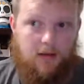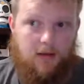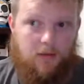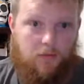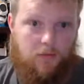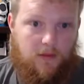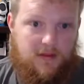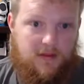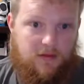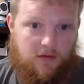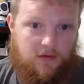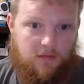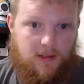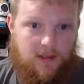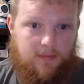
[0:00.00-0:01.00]
Witcher
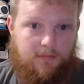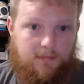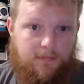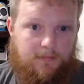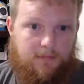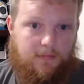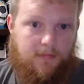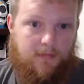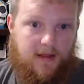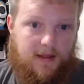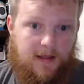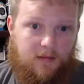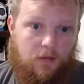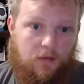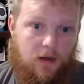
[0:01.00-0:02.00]
3,
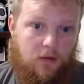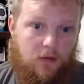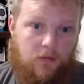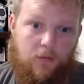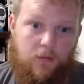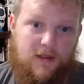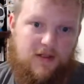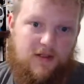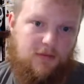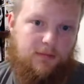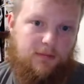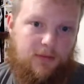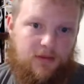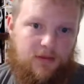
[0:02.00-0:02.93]
Witcher burst